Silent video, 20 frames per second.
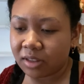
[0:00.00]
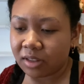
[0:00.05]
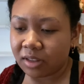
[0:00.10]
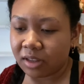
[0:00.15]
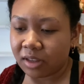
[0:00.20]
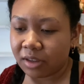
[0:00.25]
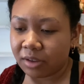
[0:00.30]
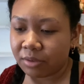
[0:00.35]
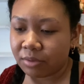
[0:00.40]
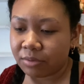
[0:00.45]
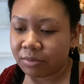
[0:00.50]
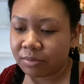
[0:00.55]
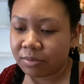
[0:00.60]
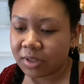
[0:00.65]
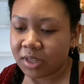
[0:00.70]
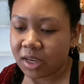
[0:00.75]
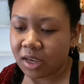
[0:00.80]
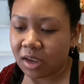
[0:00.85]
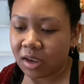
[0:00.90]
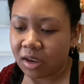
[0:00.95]
of
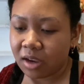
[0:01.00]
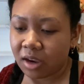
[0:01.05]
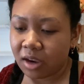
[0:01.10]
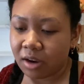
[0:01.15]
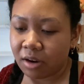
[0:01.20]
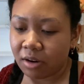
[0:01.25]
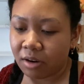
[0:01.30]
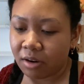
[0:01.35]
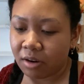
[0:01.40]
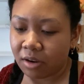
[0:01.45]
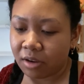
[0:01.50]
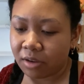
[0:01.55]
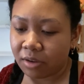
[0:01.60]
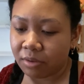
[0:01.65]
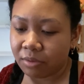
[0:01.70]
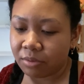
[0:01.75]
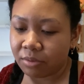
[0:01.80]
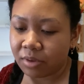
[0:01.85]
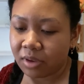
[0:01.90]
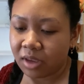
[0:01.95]
taking care
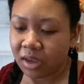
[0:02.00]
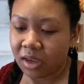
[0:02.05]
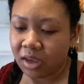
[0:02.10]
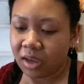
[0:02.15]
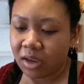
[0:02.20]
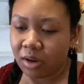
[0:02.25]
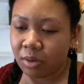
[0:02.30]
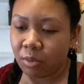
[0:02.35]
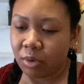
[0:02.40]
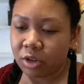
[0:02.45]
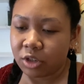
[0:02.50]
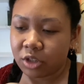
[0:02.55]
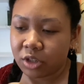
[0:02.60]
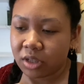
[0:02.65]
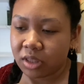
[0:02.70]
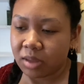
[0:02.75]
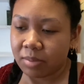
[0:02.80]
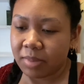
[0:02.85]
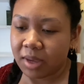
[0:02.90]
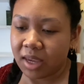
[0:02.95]
of watching
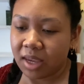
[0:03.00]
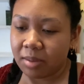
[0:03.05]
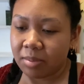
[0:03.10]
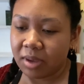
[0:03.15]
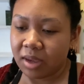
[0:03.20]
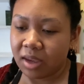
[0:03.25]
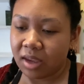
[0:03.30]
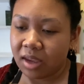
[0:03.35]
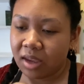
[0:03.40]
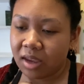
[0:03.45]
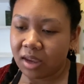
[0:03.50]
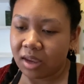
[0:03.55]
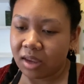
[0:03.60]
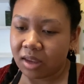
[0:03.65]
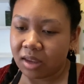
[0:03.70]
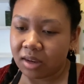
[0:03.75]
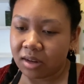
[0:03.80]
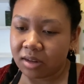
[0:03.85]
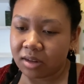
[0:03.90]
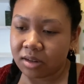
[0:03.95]
the baby
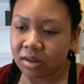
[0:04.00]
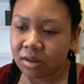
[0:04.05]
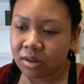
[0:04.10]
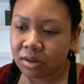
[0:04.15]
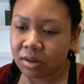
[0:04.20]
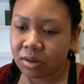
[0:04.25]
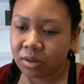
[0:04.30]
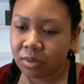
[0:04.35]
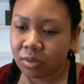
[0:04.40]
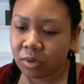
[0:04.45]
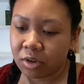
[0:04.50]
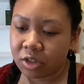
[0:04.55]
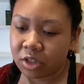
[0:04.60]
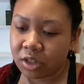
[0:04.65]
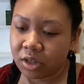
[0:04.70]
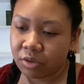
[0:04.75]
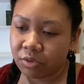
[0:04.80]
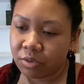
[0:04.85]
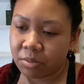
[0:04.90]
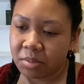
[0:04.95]
and watching
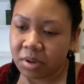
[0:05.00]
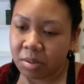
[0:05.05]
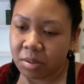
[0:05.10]
out for my